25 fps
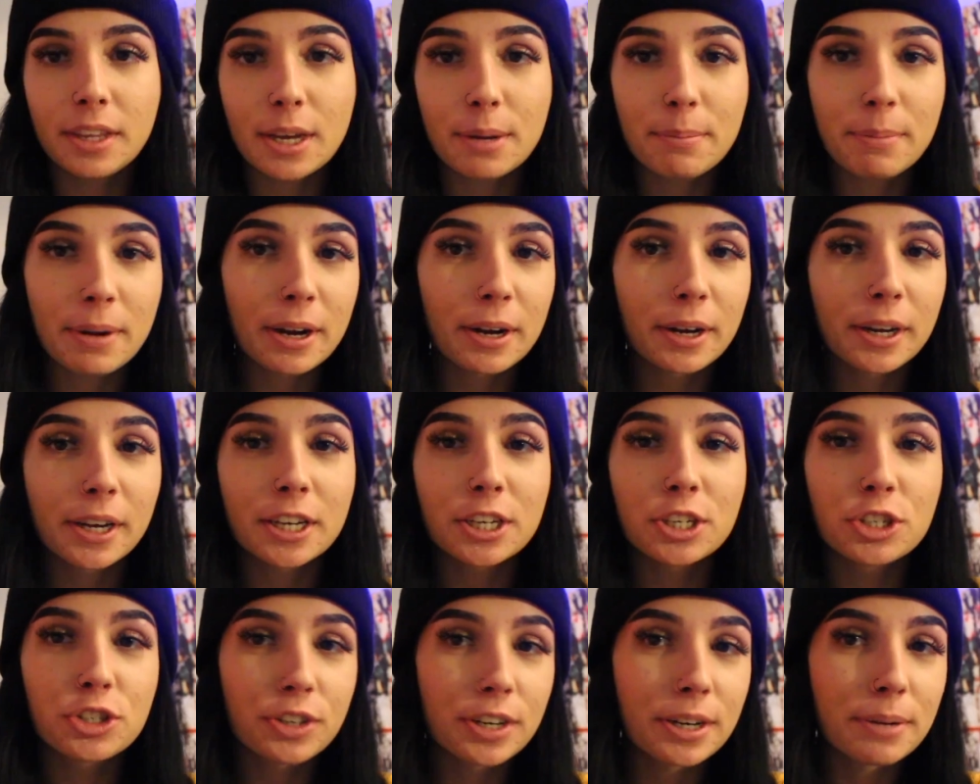The
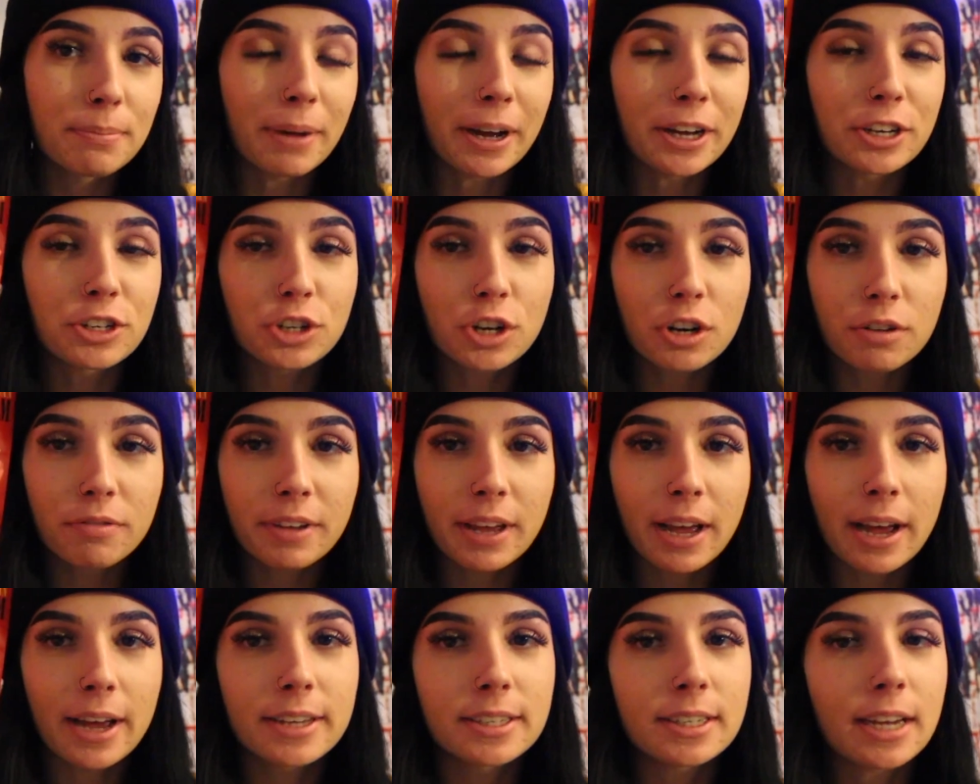American Dream by
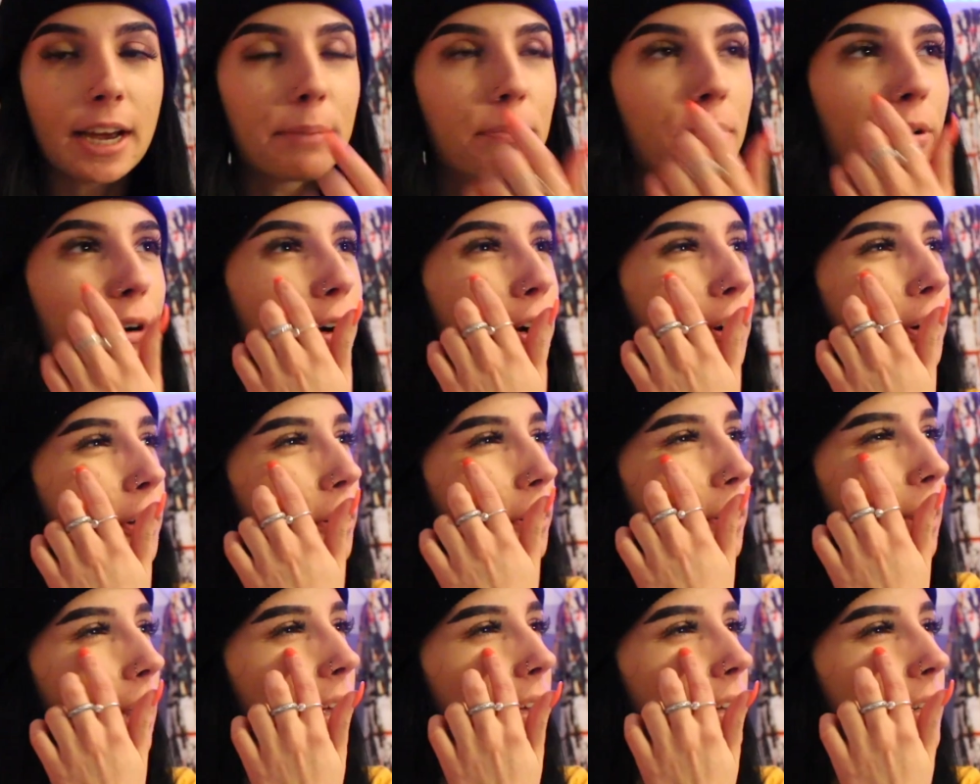Trophy Eyes. I
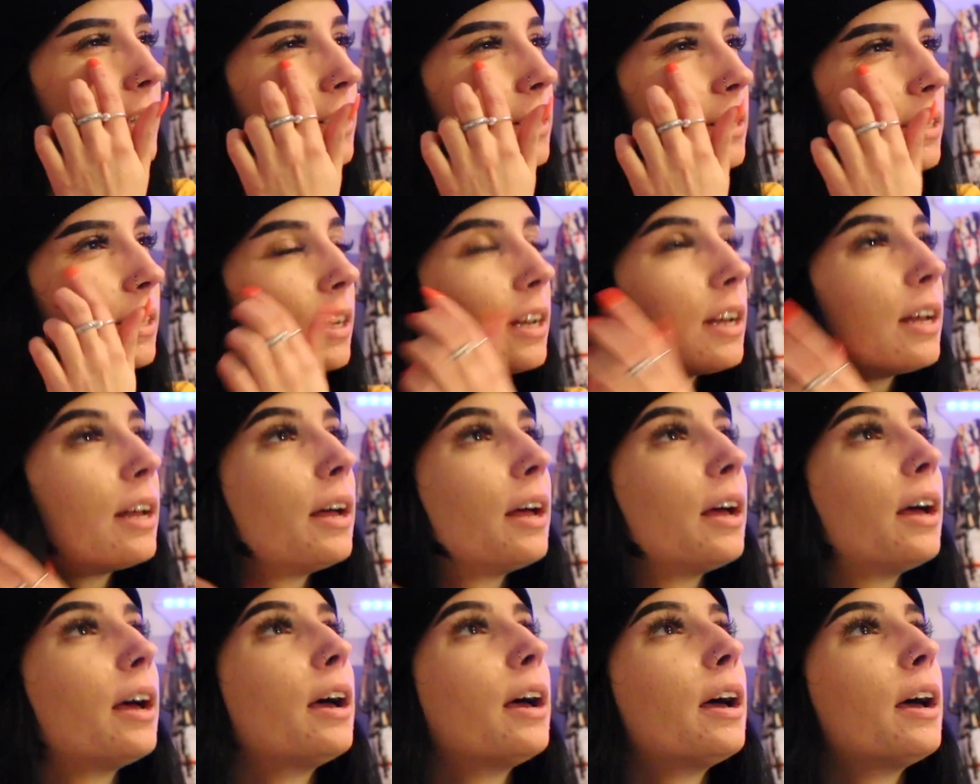pre-ordered this.
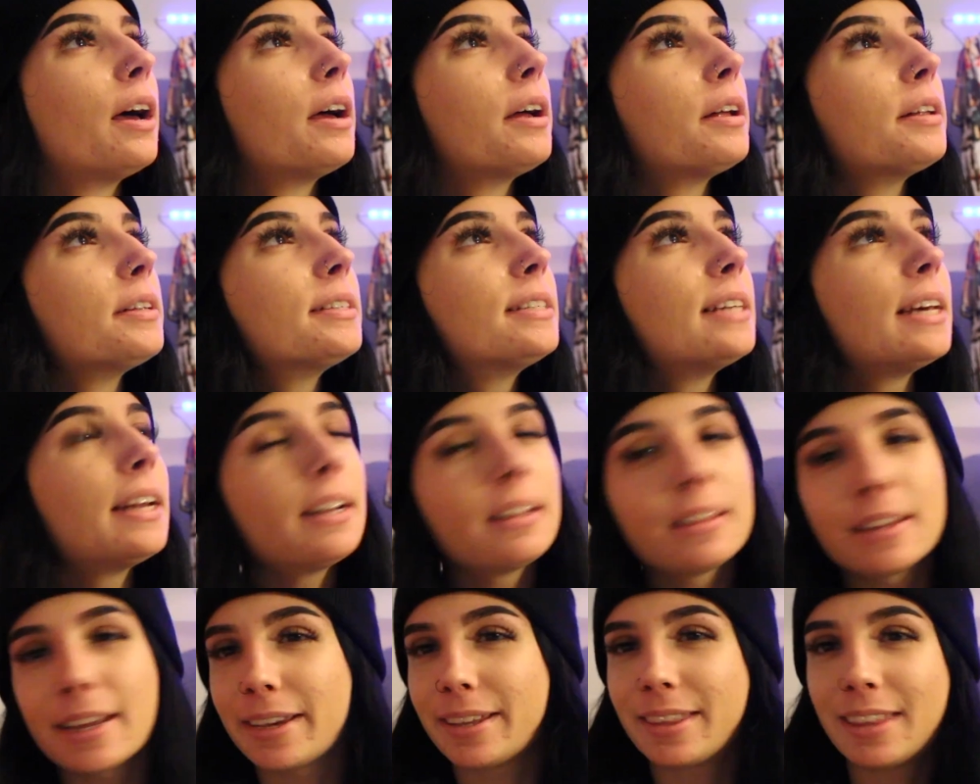
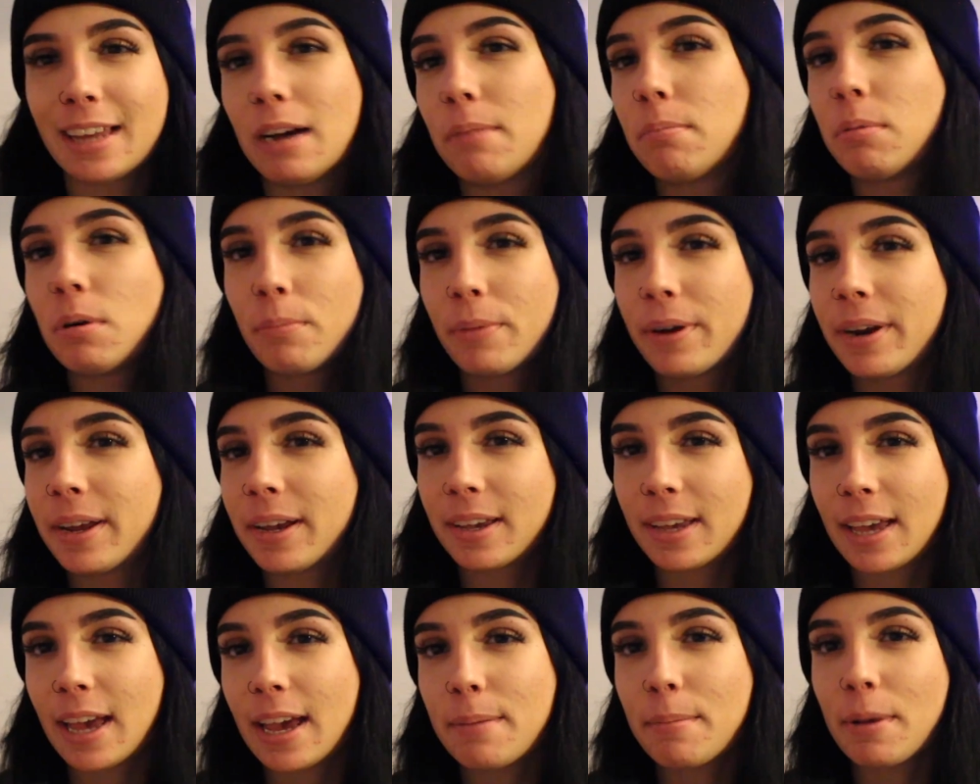Didn't like the album when
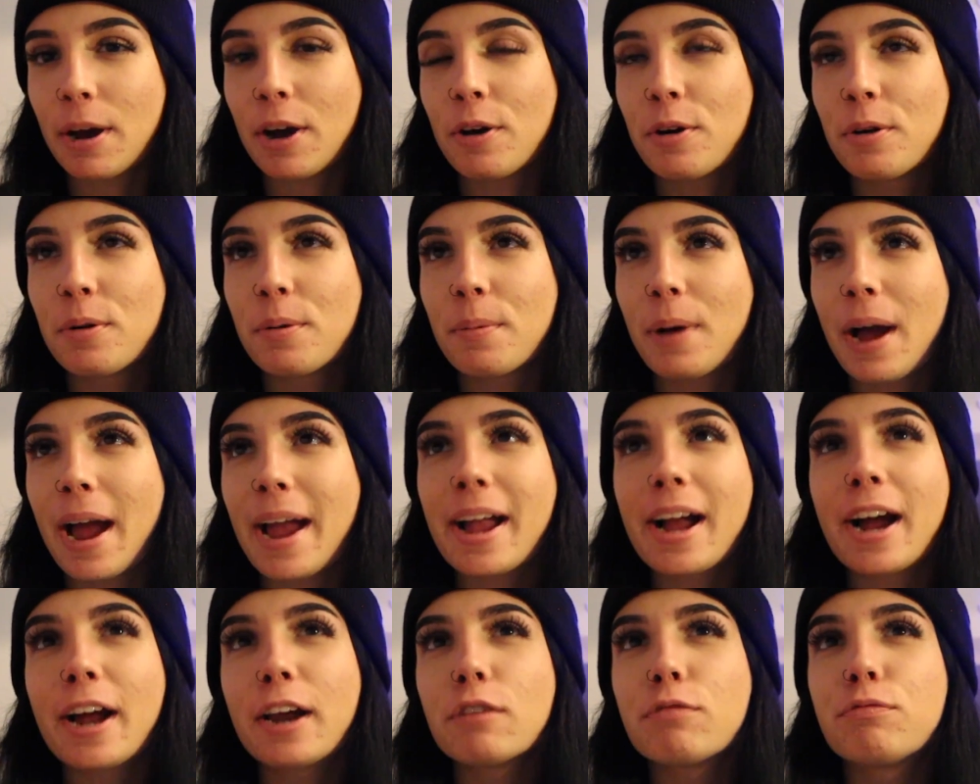it came out. I
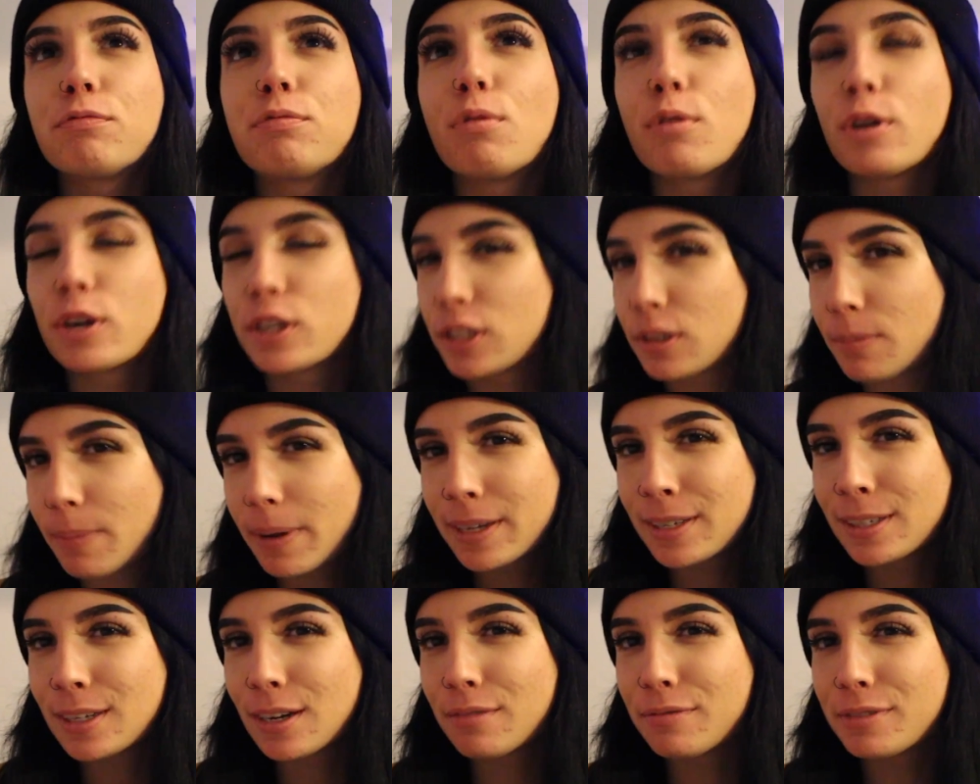kind of forced
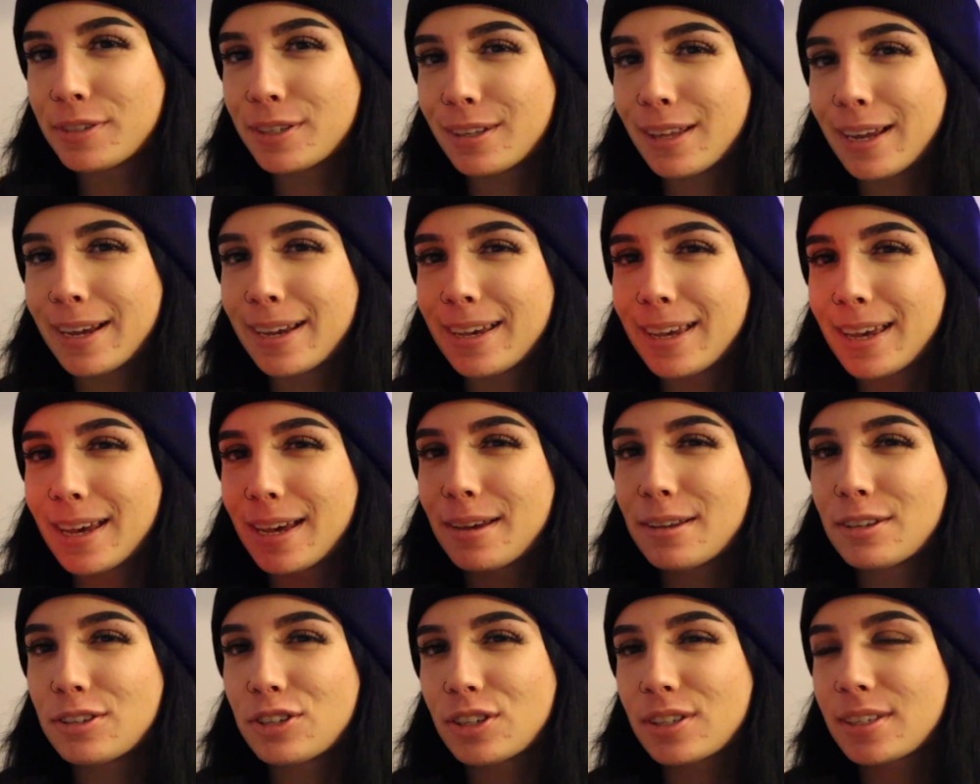myself to like
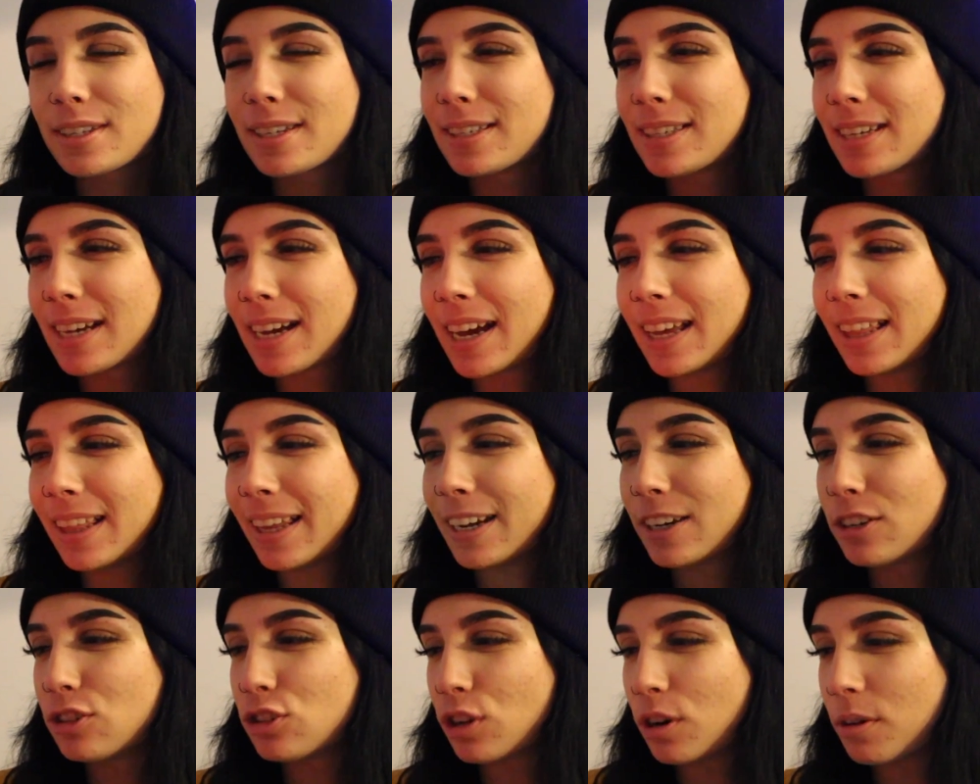it just because like I
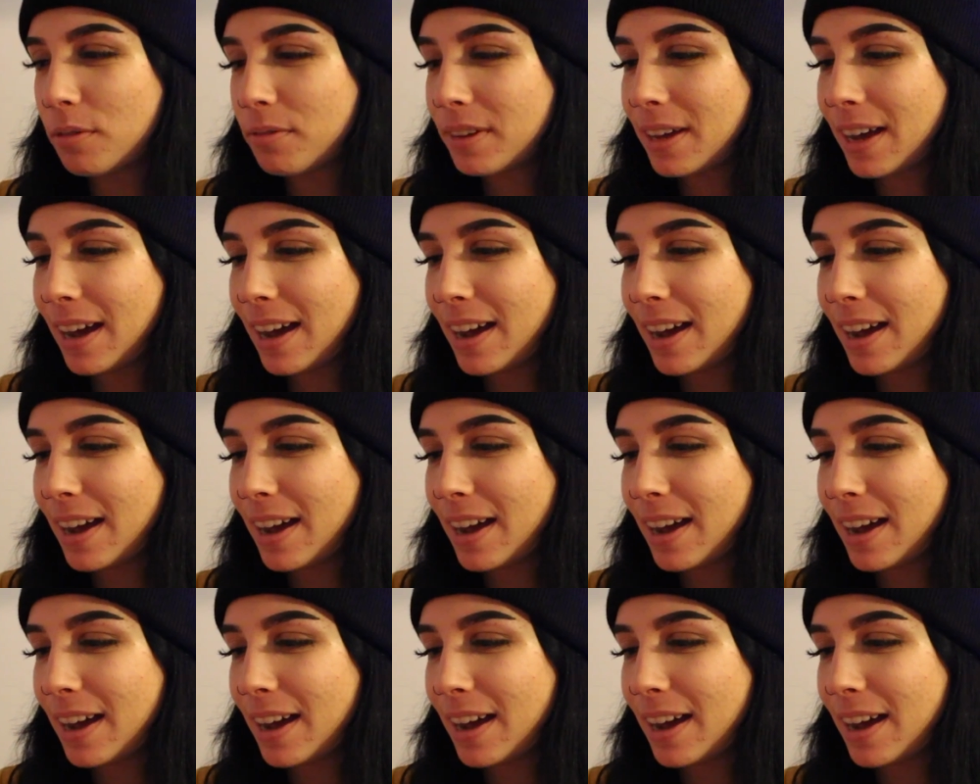like Trophy